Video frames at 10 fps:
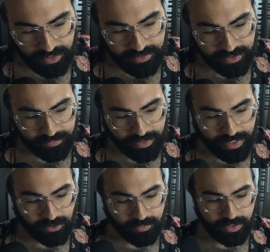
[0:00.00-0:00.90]
I think I read I
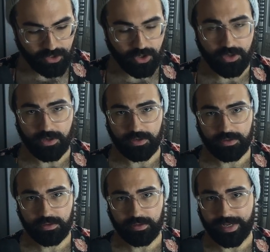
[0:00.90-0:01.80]
know I read her
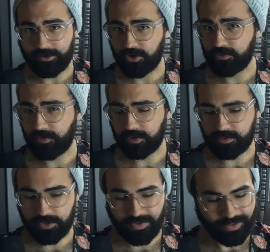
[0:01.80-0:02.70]
and her volume
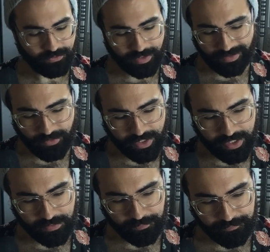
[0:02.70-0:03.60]
2. I don't think I have read him.